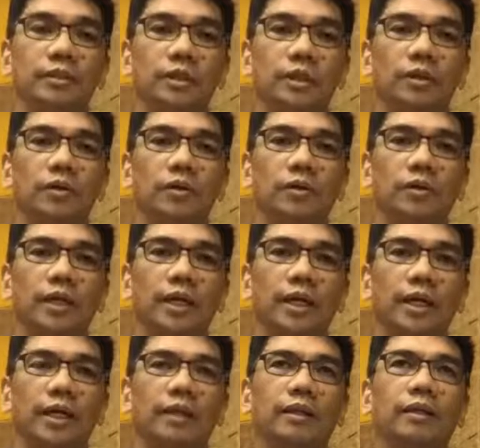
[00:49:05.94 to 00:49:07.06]
So
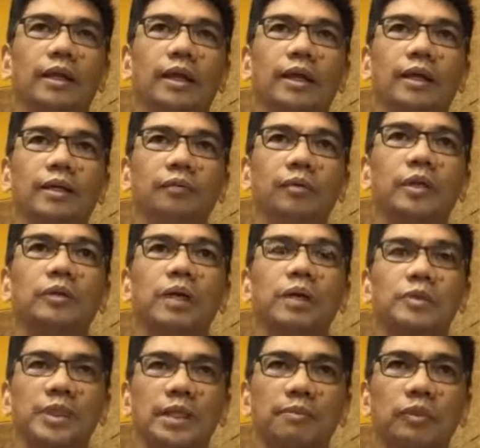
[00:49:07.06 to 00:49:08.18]
I
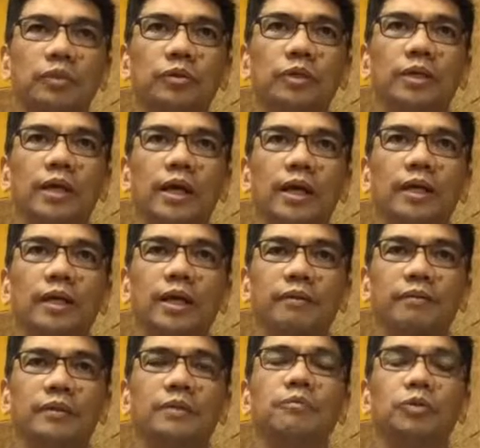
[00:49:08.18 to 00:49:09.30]
was able to
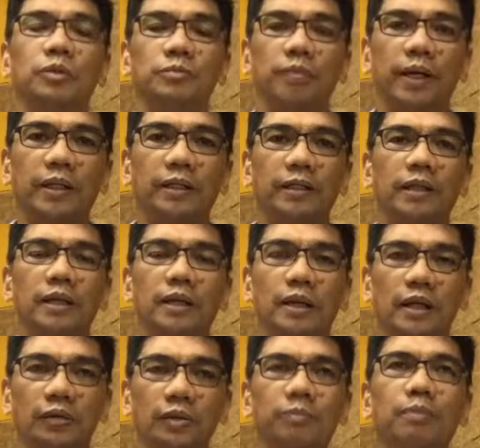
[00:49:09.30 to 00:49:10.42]
get some good
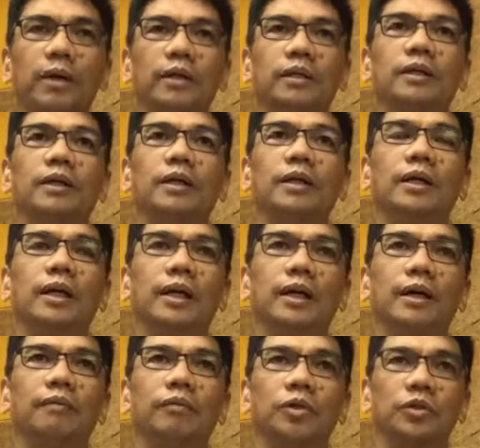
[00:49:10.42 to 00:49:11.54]
partner
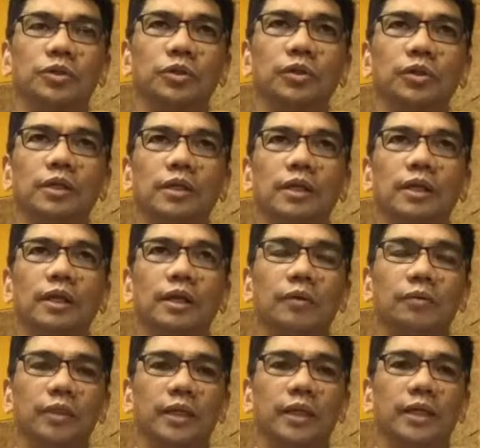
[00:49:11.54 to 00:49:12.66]
also on
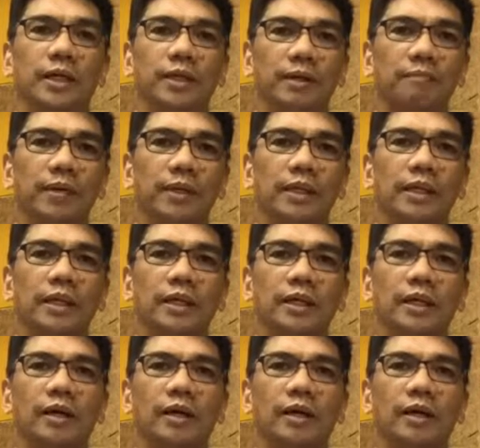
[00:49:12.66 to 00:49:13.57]
within our company.